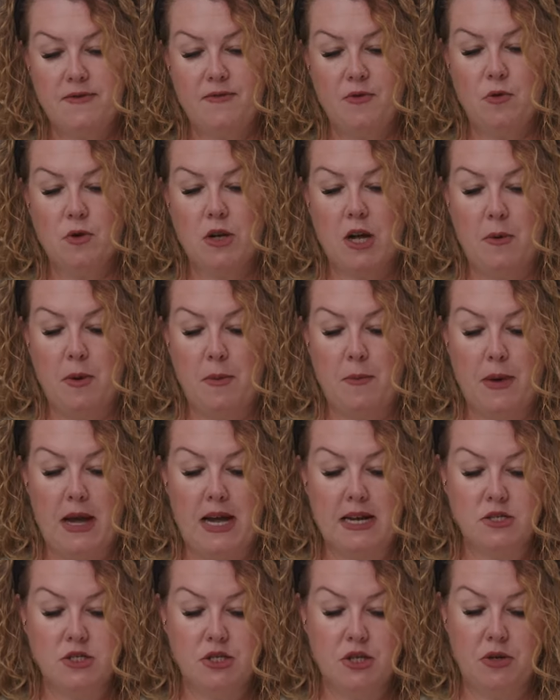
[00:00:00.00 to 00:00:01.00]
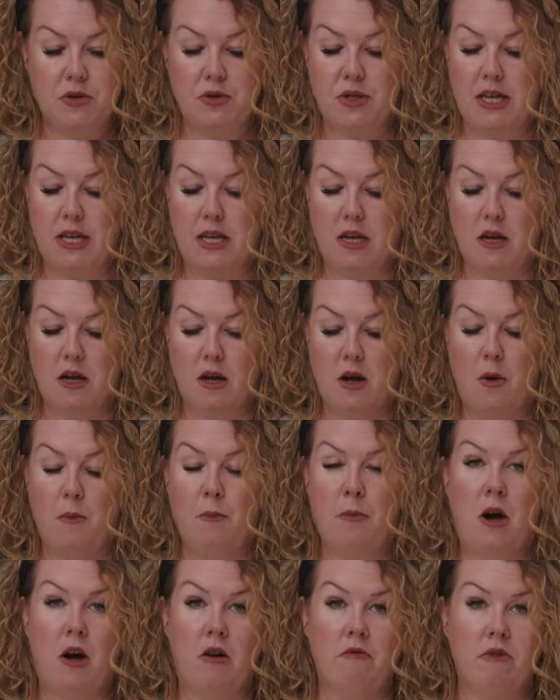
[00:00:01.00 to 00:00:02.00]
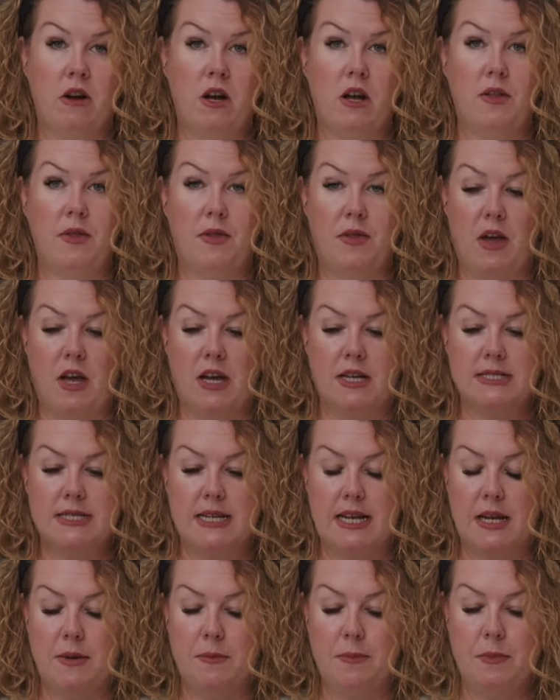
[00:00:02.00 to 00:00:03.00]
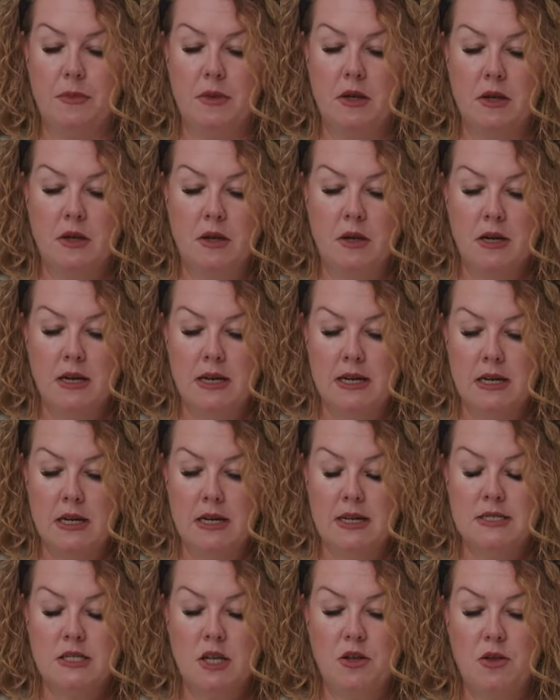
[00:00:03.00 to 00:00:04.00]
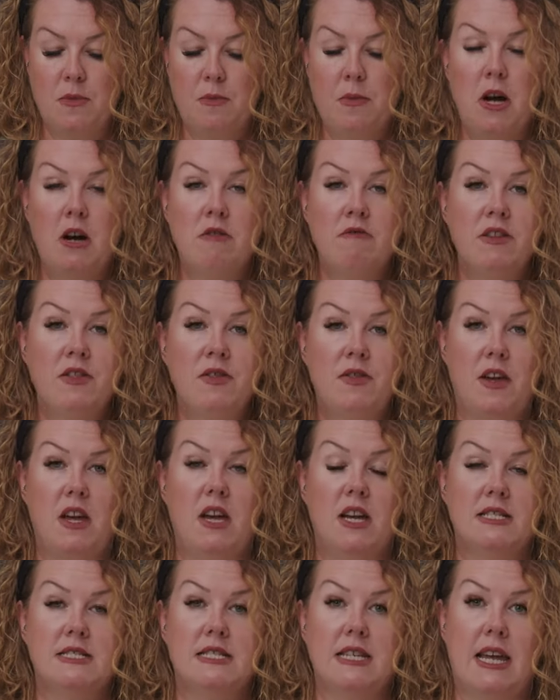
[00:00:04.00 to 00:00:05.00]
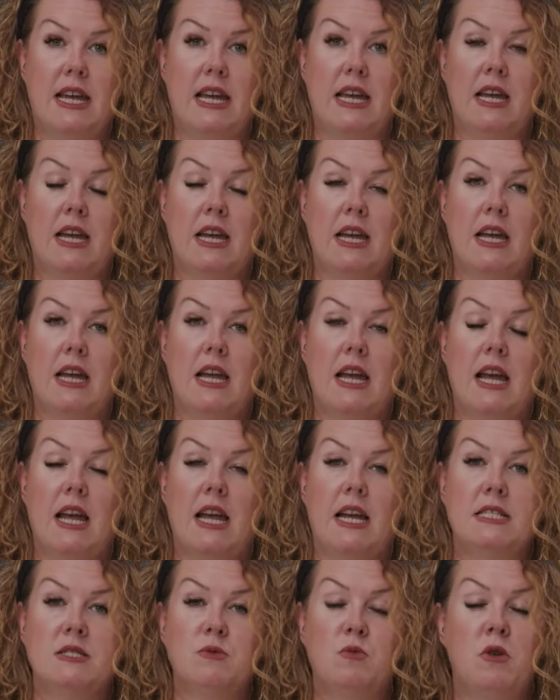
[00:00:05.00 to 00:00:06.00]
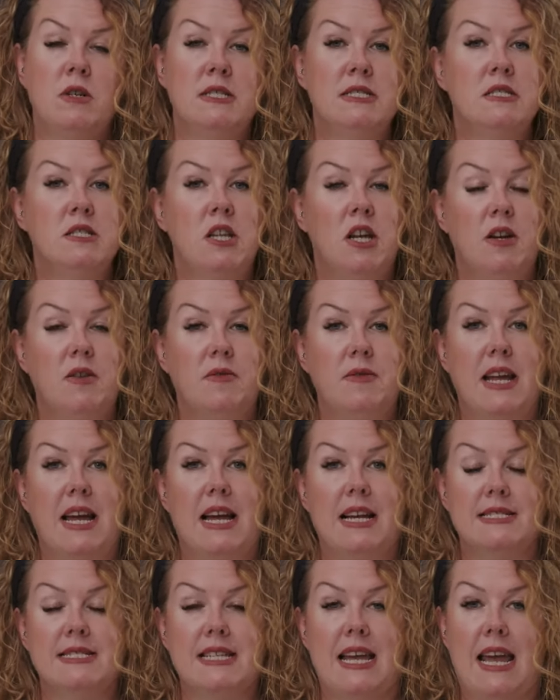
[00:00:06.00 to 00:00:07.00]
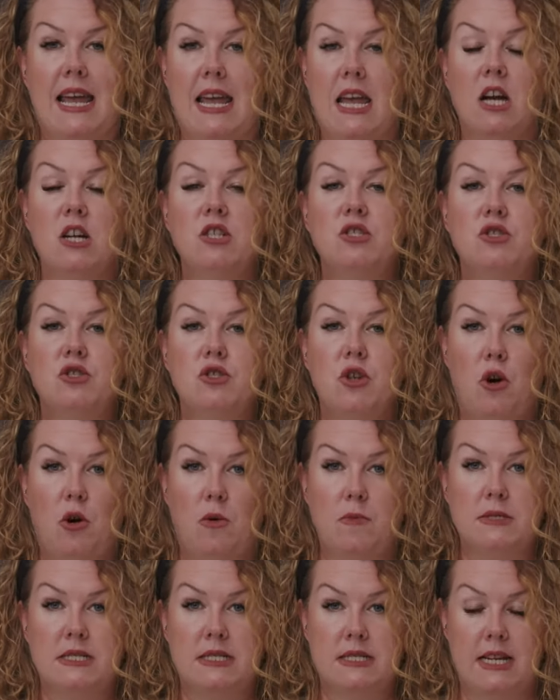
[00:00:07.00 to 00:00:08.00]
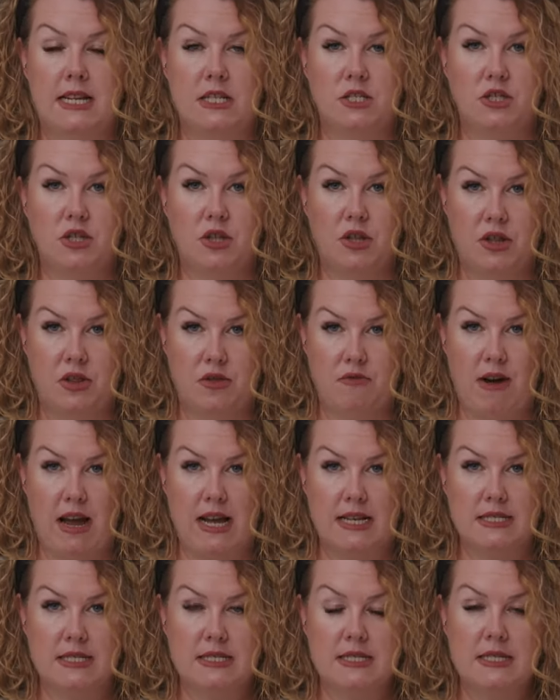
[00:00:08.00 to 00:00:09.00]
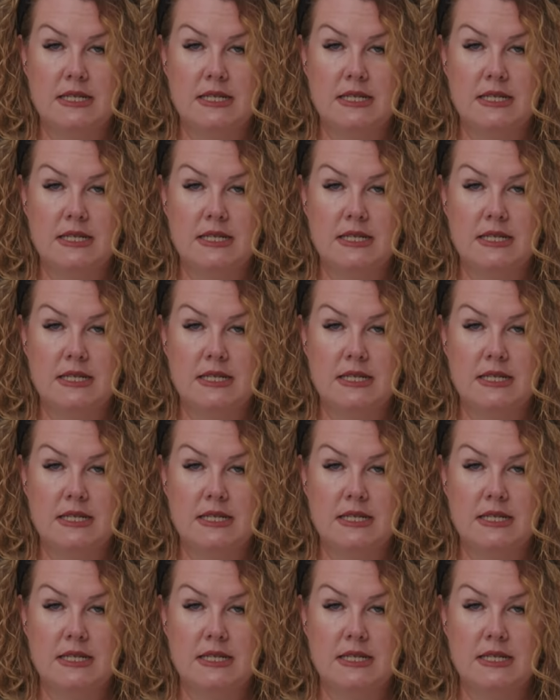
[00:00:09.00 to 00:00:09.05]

of all, going back to the Mara 30. So the Mara 30 is what is known as a top stitch thread.